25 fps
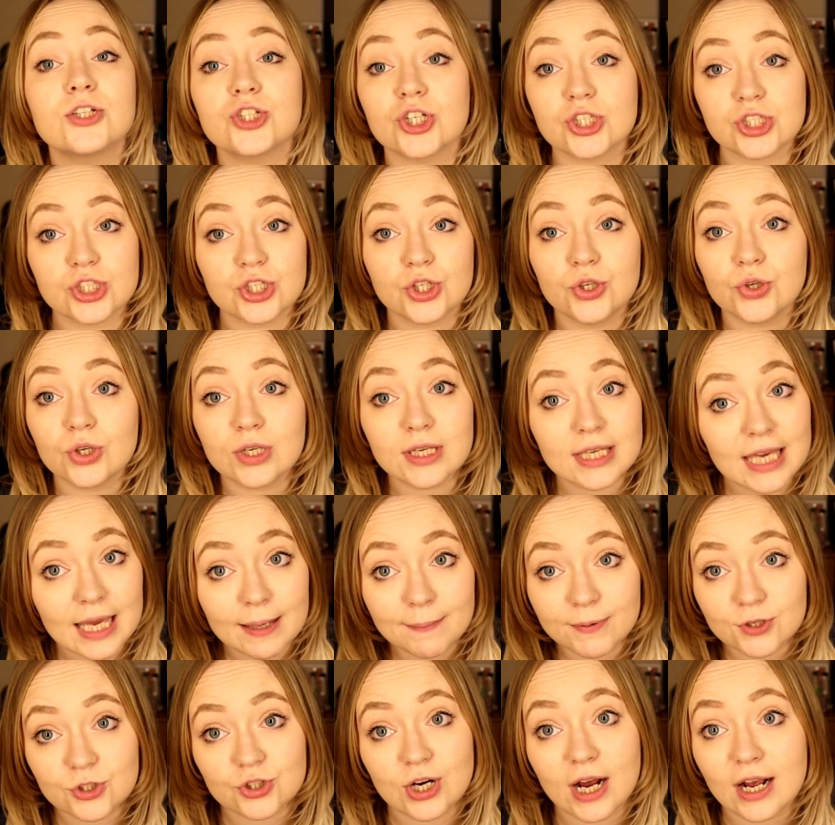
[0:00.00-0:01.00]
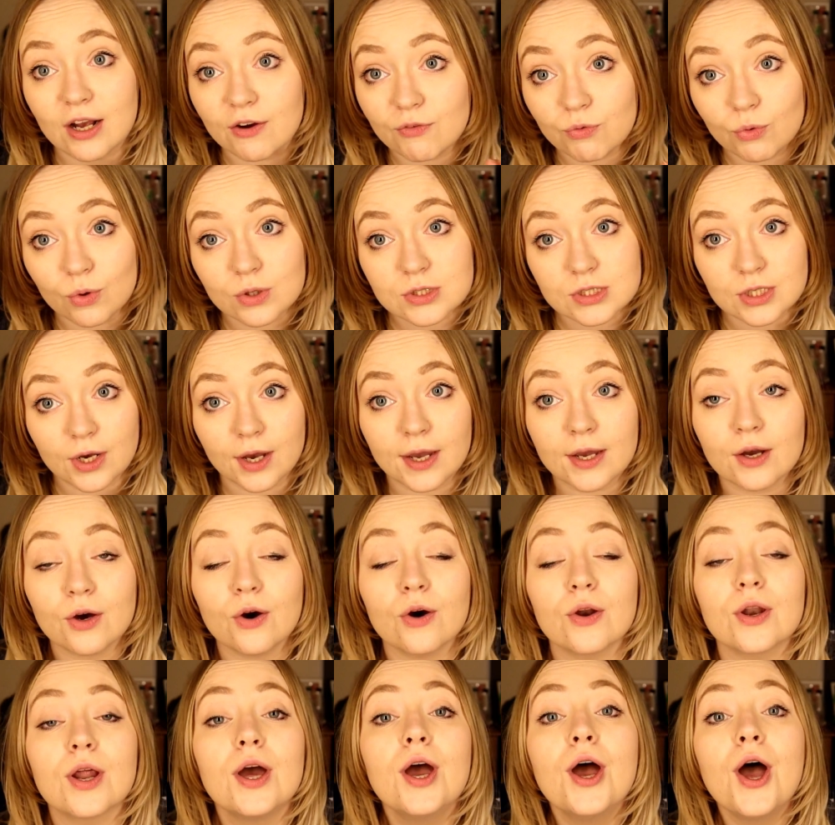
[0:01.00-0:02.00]
just so you can keep a track of what's going
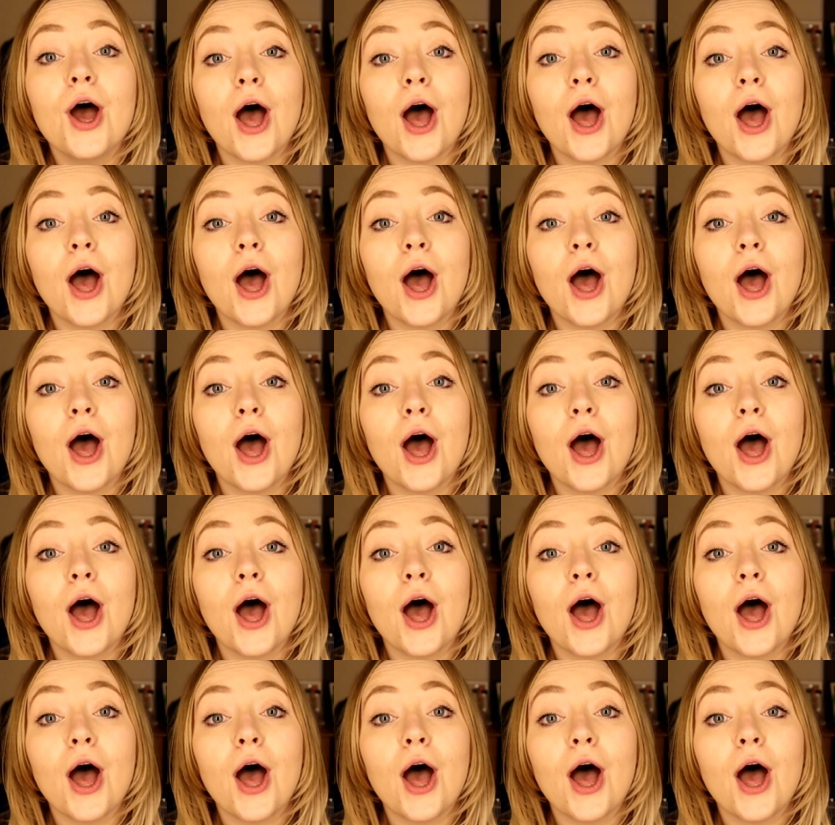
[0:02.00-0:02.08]
on